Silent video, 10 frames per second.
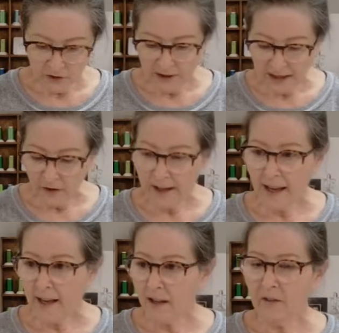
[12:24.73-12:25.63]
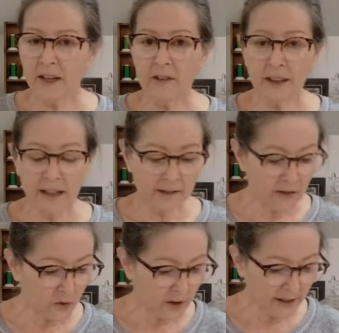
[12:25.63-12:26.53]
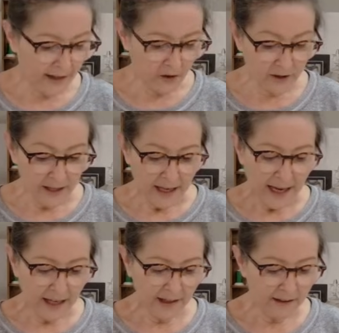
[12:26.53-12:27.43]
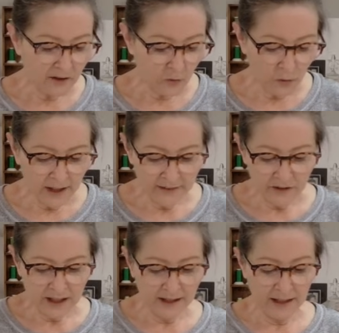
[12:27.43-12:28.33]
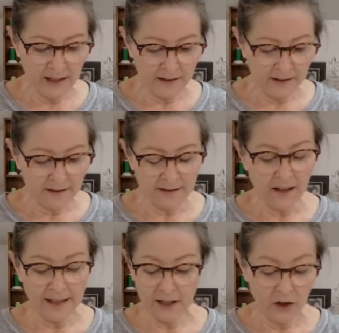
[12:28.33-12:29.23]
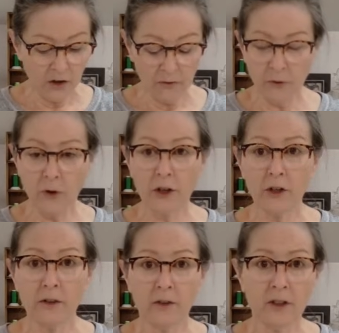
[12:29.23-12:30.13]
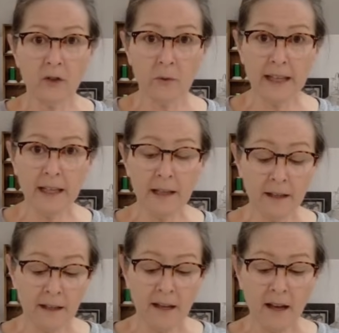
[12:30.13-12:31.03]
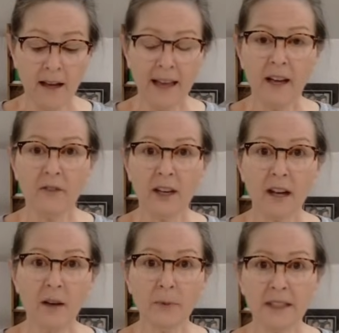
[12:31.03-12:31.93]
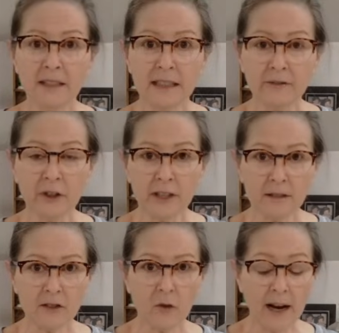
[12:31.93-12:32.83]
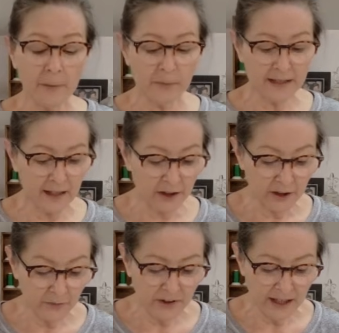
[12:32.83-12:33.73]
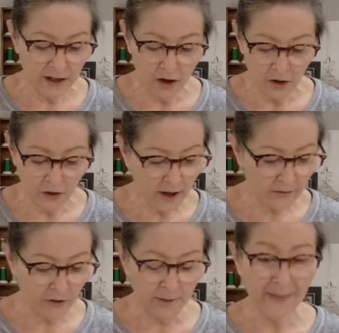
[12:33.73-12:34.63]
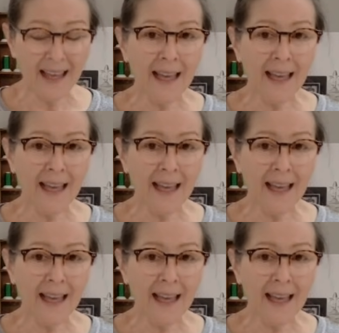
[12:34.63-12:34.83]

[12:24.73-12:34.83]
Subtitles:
So now I have everything sorted out. And what I've done is, like, for the green, I have a couple of different scraps here that I'll cut from.